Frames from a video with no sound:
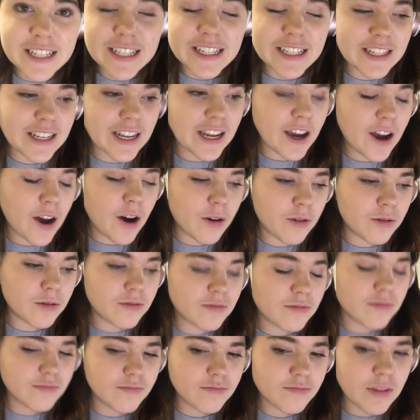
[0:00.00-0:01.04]
to eat now.
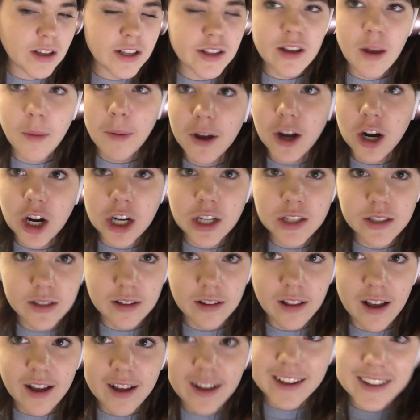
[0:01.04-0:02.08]
My stomach hurts
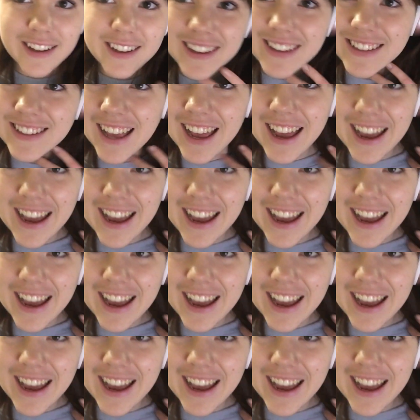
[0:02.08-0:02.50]
a lot because